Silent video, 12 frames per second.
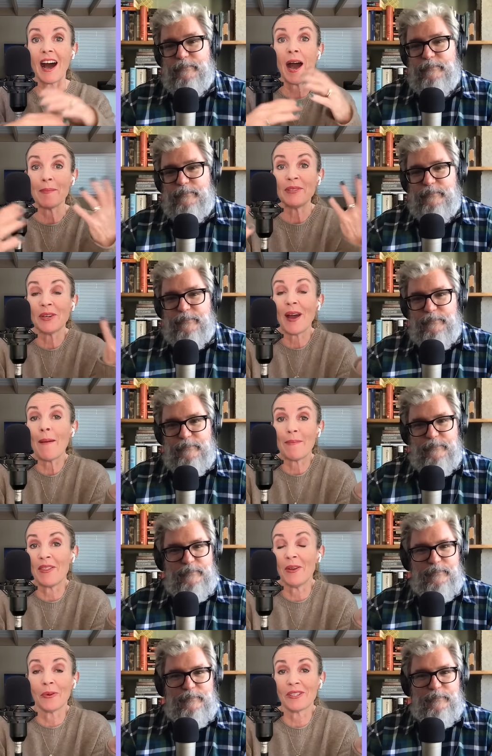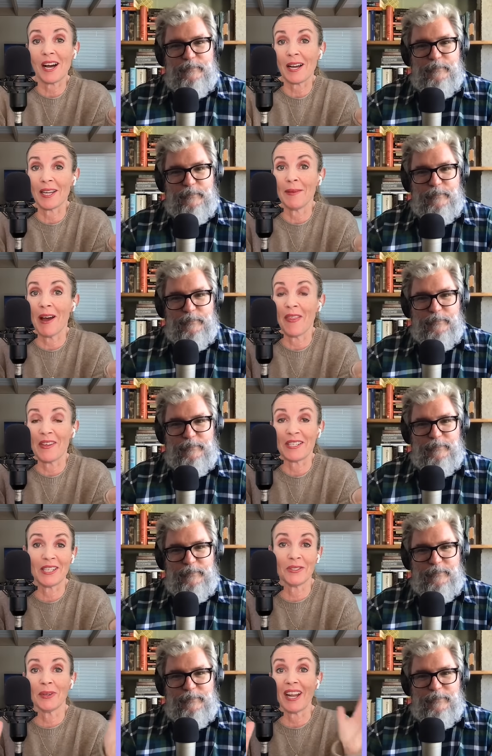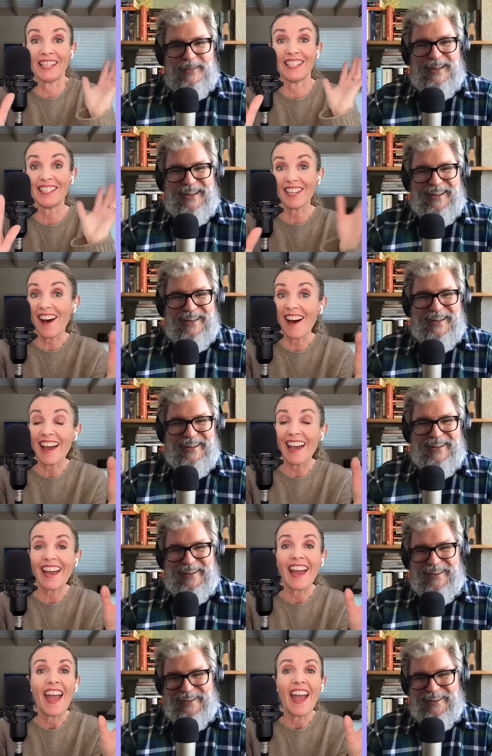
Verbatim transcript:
Speaker 1: I'm so happy that we're talking about this because when I saw it,